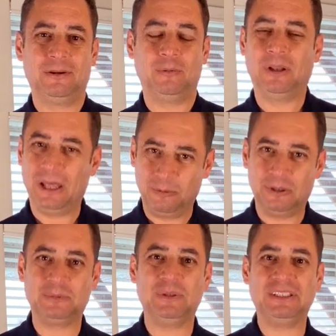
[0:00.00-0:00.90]
Well, I
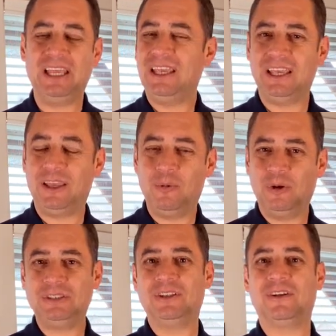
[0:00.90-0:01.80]
was mistaken. He
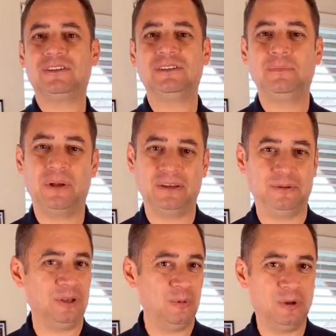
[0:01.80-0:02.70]
was not in the patio.
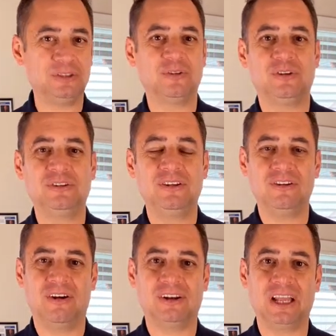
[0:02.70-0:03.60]
He was not in the
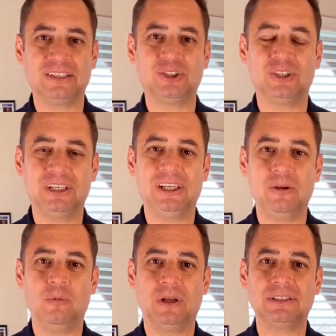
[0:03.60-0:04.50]
yard. Actually, he
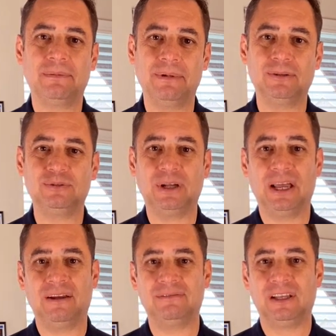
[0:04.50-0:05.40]
was about to
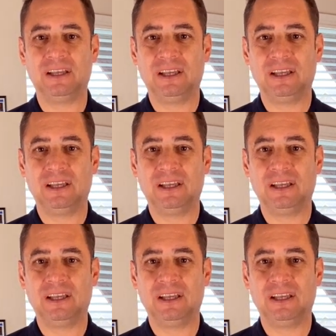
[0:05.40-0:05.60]
have